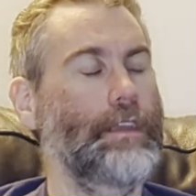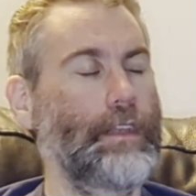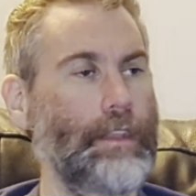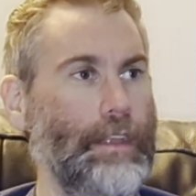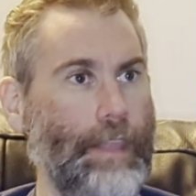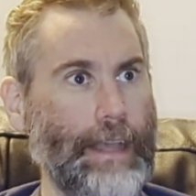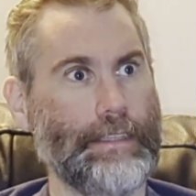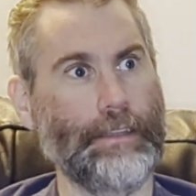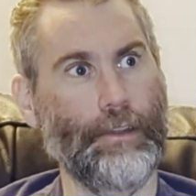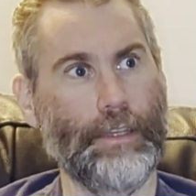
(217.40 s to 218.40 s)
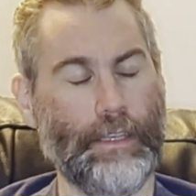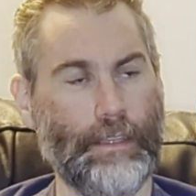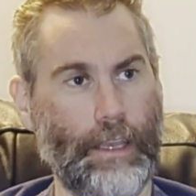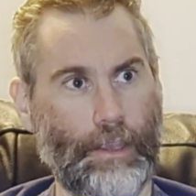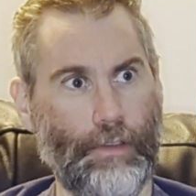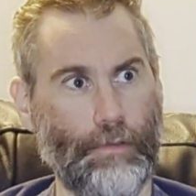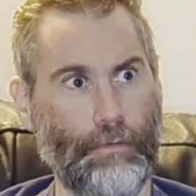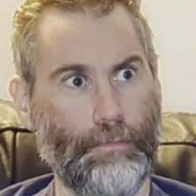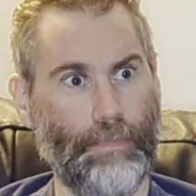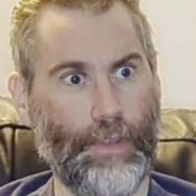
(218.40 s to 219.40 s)
in that series is that you
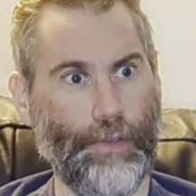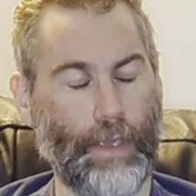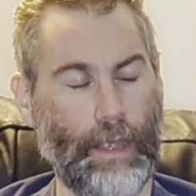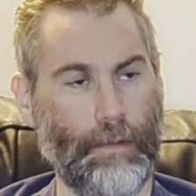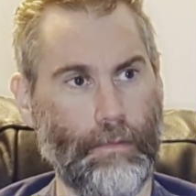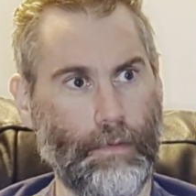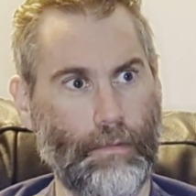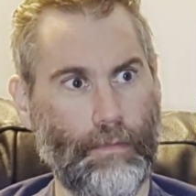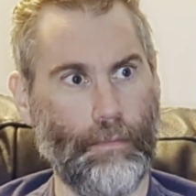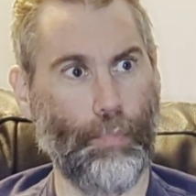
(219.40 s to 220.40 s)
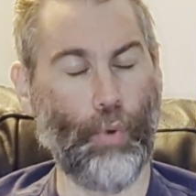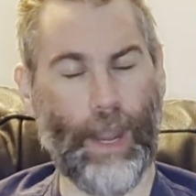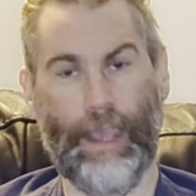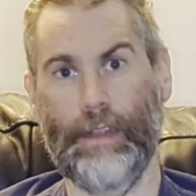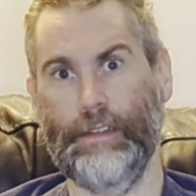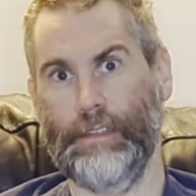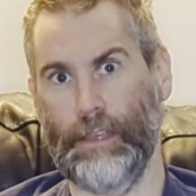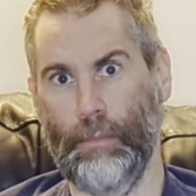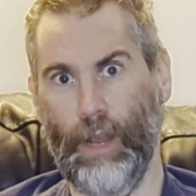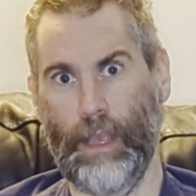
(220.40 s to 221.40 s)
can brand
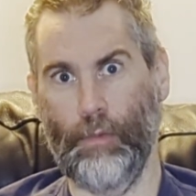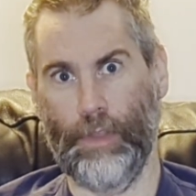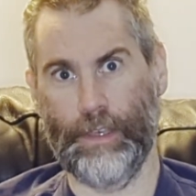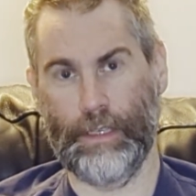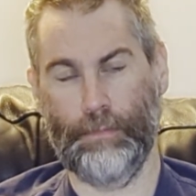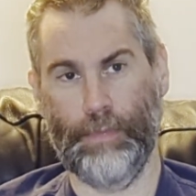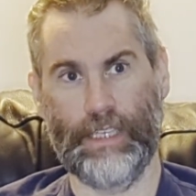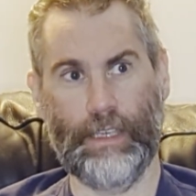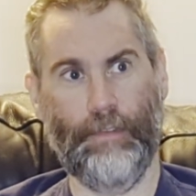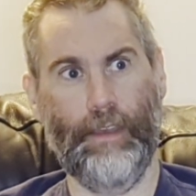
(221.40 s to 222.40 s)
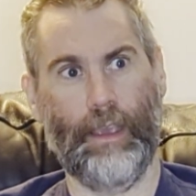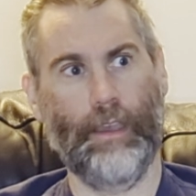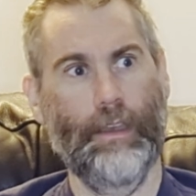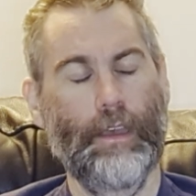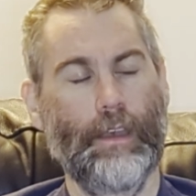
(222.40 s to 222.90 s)
somebody with a specific